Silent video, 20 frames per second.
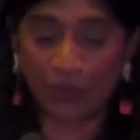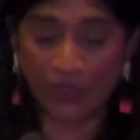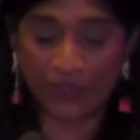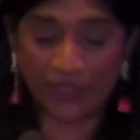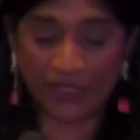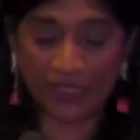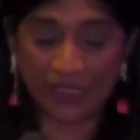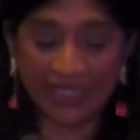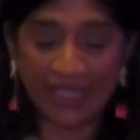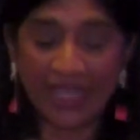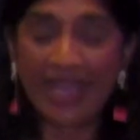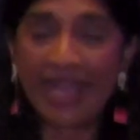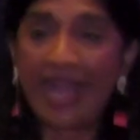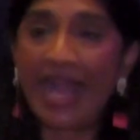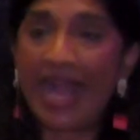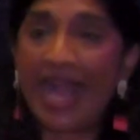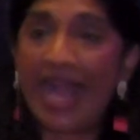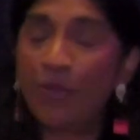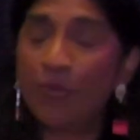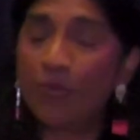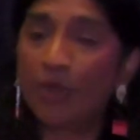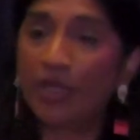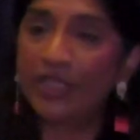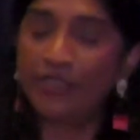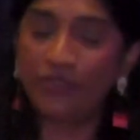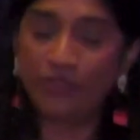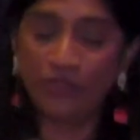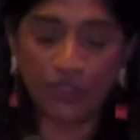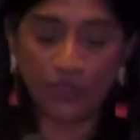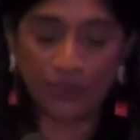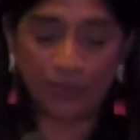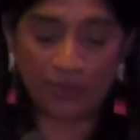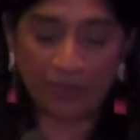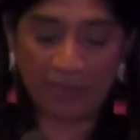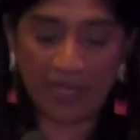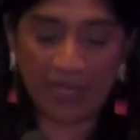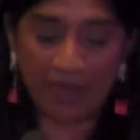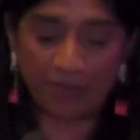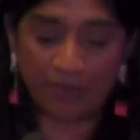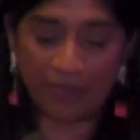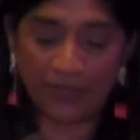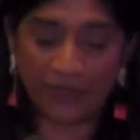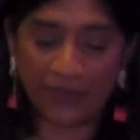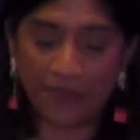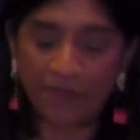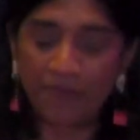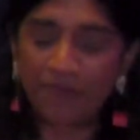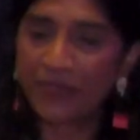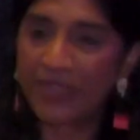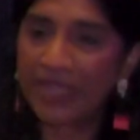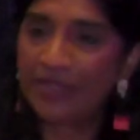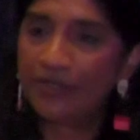world, I want you to remember,